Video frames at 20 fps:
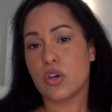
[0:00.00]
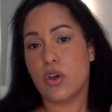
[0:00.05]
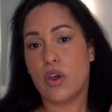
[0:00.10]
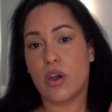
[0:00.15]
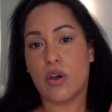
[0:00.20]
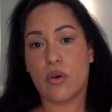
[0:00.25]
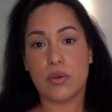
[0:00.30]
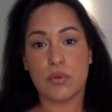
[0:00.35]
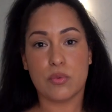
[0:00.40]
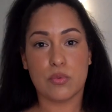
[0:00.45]

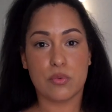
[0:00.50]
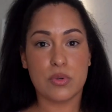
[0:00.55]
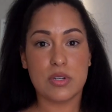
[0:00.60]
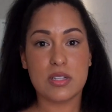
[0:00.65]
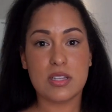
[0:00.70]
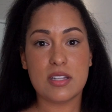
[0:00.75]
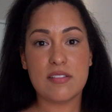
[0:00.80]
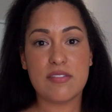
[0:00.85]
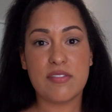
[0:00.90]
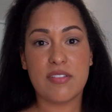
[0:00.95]
going
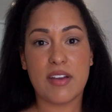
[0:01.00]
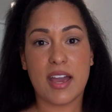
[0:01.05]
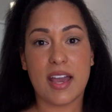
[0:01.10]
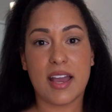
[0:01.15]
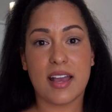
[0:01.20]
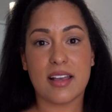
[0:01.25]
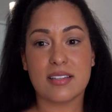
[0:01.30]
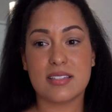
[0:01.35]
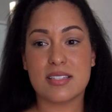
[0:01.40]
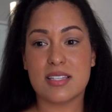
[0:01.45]
really
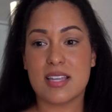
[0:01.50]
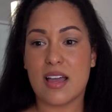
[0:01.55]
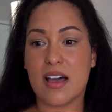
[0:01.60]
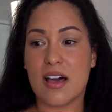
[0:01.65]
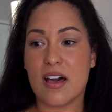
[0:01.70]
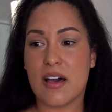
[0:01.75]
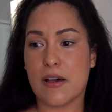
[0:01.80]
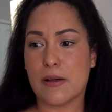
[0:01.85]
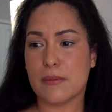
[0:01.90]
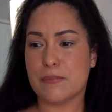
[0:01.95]
fast,
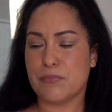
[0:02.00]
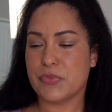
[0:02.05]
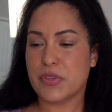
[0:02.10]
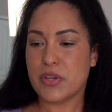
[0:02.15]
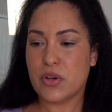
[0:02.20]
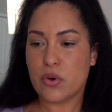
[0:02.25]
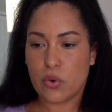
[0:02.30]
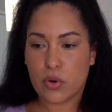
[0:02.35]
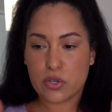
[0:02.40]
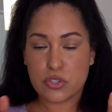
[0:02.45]
um,
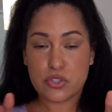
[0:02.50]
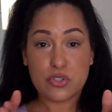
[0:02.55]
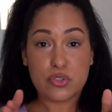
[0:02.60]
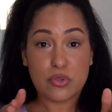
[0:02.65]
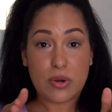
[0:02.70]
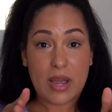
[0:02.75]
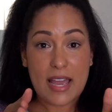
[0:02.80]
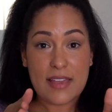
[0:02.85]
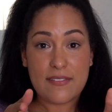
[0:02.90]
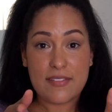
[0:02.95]
or
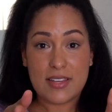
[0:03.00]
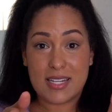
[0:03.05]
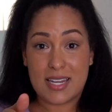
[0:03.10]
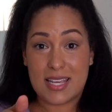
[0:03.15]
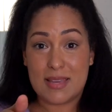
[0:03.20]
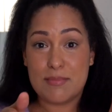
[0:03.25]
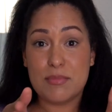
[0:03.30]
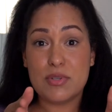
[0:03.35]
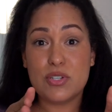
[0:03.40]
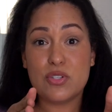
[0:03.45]
driving
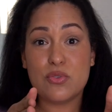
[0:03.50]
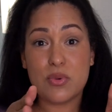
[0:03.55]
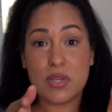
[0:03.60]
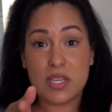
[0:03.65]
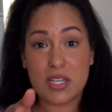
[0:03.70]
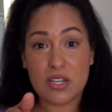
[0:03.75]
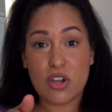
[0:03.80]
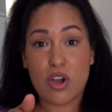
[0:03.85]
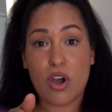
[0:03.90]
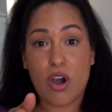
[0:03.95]
in
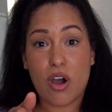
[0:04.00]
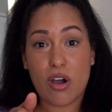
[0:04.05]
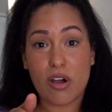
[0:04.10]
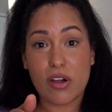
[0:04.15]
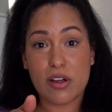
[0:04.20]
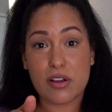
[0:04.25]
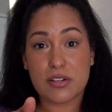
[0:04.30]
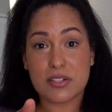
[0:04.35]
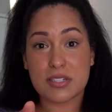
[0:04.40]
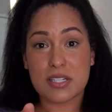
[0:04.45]
between
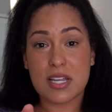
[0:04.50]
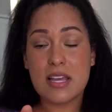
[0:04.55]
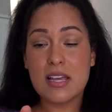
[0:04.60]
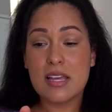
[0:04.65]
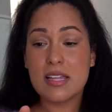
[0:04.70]
cars.